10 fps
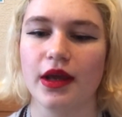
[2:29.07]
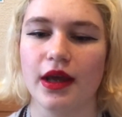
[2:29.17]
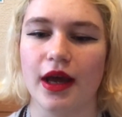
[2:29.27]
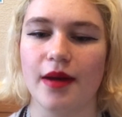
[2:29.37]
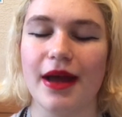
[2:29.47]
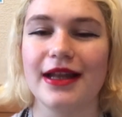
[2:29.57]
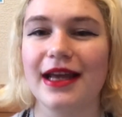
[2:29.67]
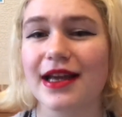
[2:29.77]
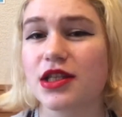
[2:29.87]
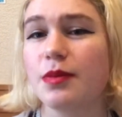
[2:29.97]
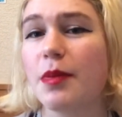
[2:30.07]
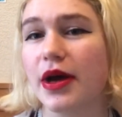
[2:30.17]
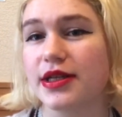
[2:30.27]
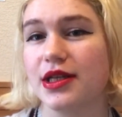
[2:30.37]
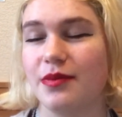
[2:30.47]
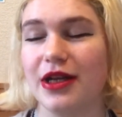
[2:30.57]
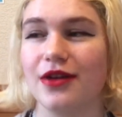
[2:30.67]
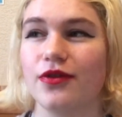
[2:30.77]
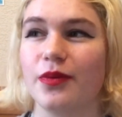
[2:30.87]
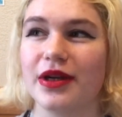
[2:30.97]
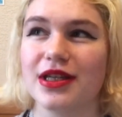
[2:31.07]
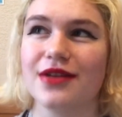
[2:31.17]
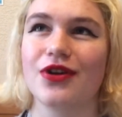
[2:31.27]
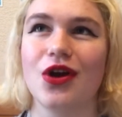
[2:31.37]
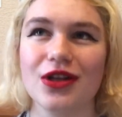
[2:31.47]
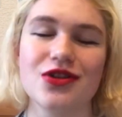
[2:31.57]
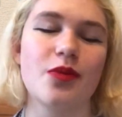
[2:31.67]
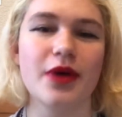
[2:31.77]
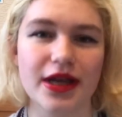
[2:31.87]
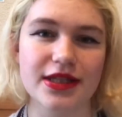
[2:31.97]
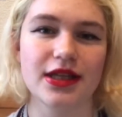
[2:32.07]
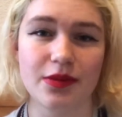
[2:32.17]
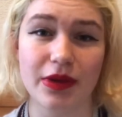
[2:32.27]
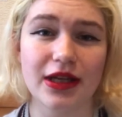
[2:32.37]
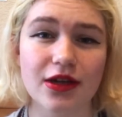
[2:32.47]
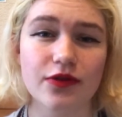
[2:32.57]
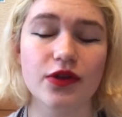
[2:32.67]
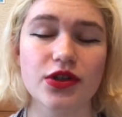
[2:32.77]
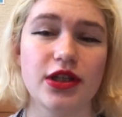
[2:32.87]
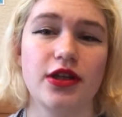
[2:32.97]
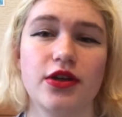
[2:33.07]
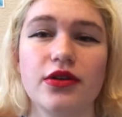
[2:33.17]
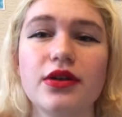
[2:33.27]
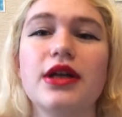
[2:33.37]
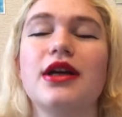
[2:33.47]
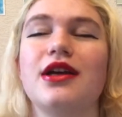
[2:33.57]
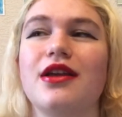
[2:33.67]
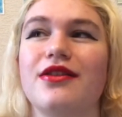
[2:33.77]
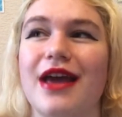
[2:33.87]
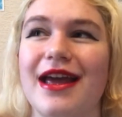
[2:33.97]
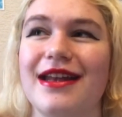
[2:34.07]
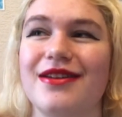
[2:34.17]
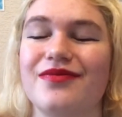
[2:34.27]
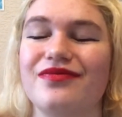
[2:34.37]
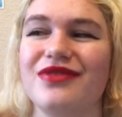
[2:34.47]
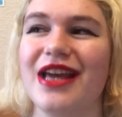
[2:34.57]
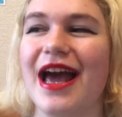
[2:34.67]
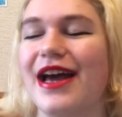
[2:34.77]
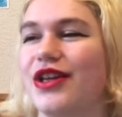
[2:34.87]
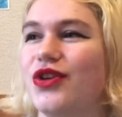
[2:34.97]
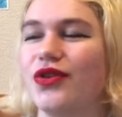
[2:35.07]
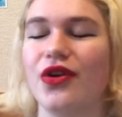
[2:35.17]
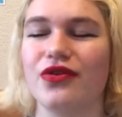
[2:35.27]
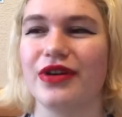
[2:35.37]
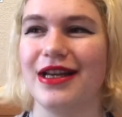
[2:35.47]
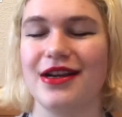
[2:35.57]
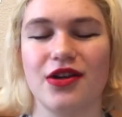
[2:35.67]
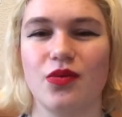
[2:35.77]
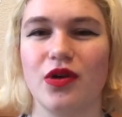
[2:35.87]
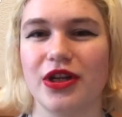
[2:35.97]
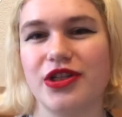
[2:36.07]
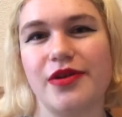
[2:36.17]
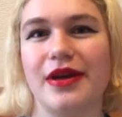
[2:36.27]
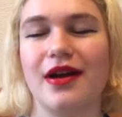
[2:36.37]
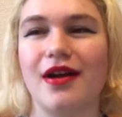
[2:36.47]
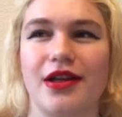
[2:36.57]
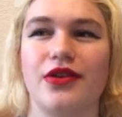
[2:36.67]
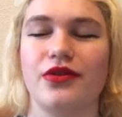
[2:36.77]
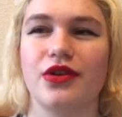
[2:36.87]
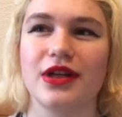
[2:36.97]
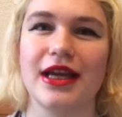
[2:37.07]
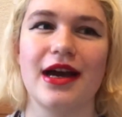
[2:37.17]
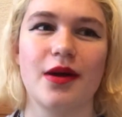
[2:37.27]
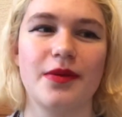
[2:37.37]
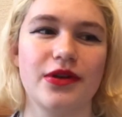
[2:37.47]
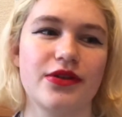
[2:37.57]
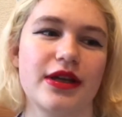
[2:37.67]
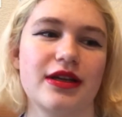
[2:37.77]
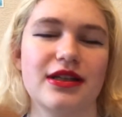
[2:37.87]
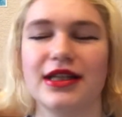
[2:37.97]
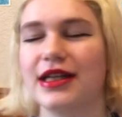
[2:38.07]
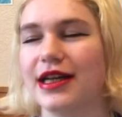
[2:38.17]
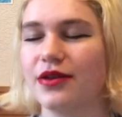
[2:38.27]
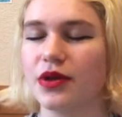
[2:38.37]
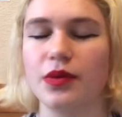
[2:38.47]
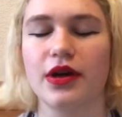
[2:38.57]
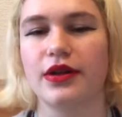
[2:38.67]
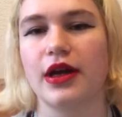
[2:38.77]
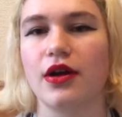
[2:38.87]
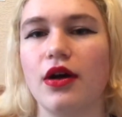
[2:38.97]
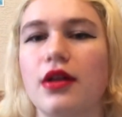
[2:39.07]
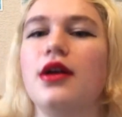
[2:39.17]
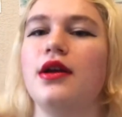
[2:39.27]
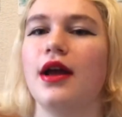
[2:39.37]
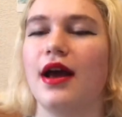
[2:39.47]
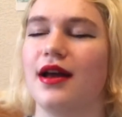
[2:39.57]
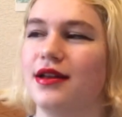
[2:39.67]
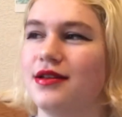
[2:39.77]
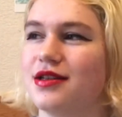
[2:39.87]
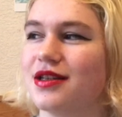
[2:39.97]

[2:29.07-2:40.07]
And it has to be personally meaningful, because if a goal is not personally meaningful to you, then yeah, you're not really going to want to do it, are you? You're going to get up and you think, ugh, I don't want to work on that goal. And